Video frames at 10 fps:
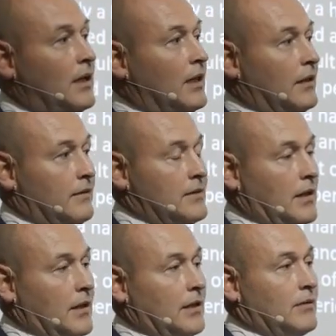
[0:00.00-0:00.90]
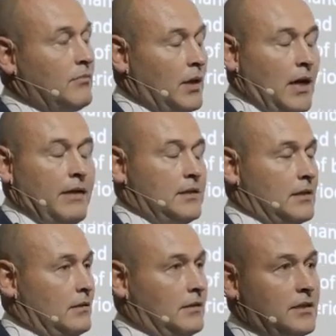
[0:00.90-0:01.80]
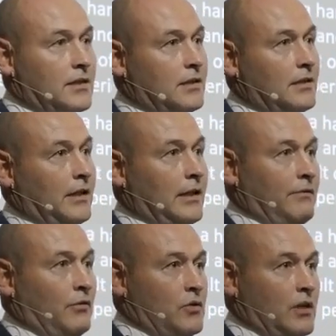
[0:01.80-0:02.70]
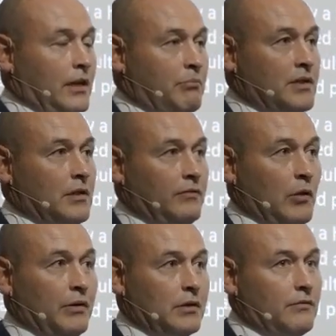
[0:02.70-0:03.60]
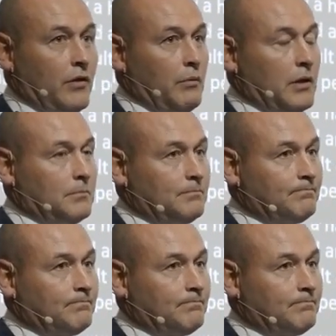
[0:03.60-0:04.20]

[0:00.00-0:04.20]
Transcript: and that doesn't unfortunately preserve your books very well.